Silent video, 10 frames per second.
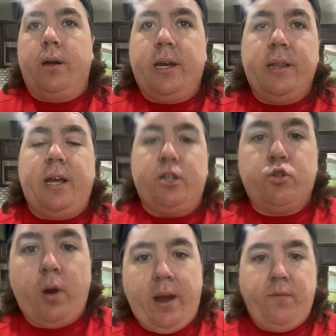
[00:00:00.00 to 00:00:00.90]
getting that
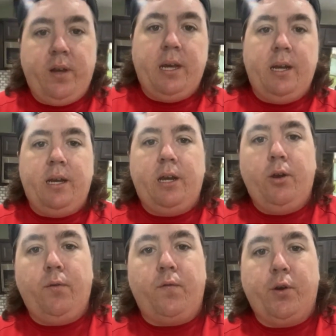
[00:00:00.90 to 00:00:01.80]
traffic in
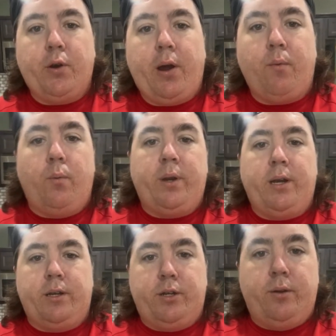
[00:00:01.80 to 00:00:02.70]
here and figuring out what we
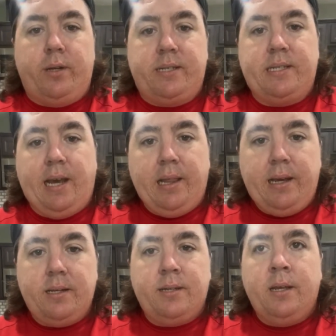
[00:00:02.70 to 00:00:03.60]
need to do to sell
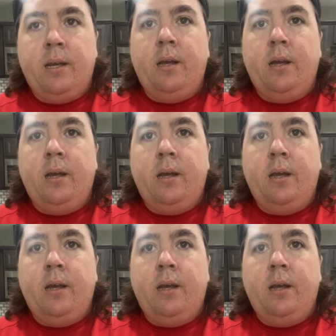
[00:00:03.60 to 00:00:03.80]
it.